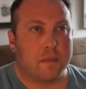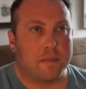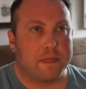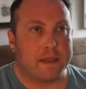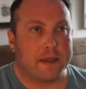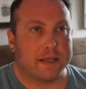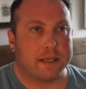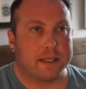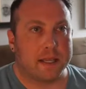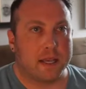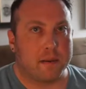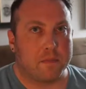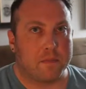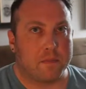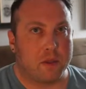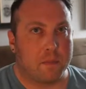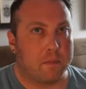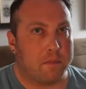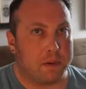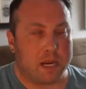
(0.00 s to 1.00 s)
is that
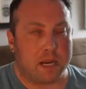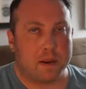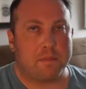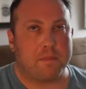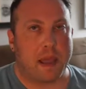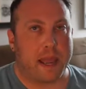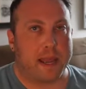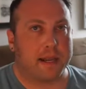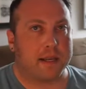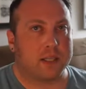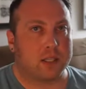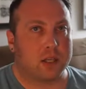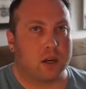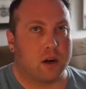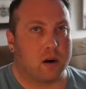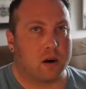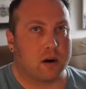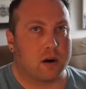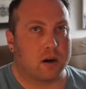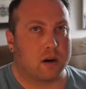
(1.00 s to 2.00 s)
the big banks
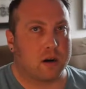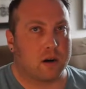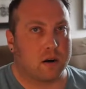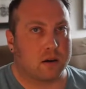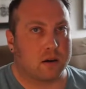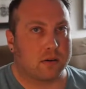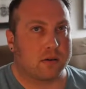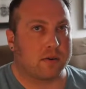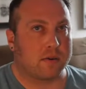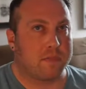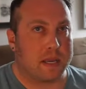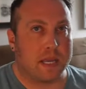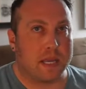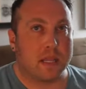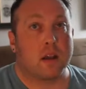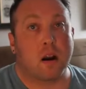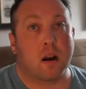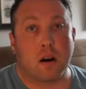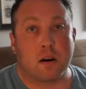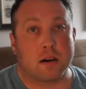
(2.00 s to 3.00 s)
are being
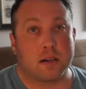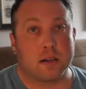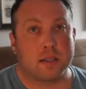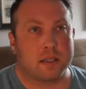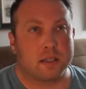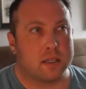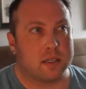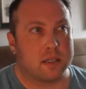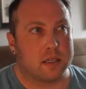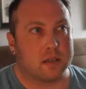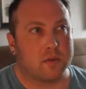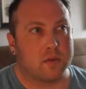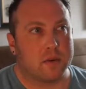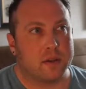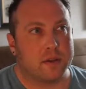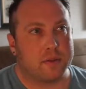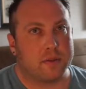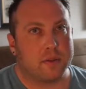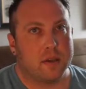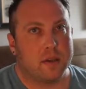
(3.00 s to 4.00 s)
the hardest to deal
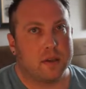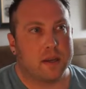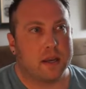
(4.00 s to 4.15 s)
with.